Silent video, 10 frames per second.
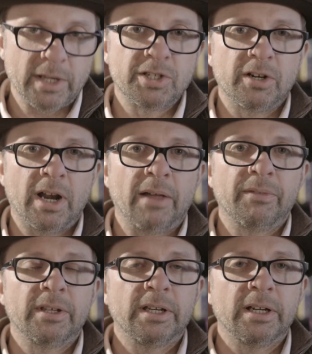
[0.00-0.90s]
insert
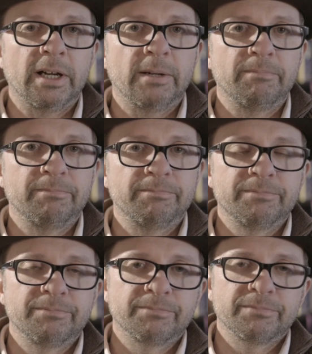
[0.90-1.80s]
on the
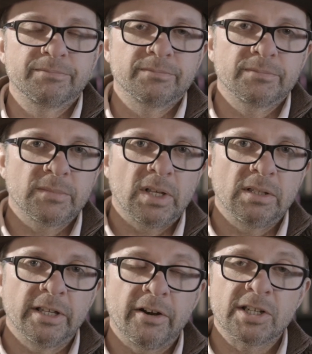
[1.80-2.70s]

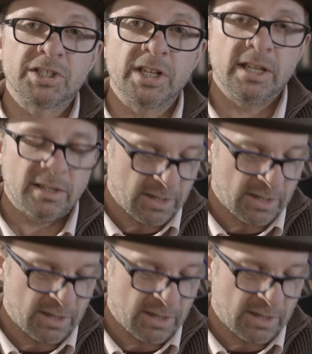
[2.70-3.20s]
lyric sheet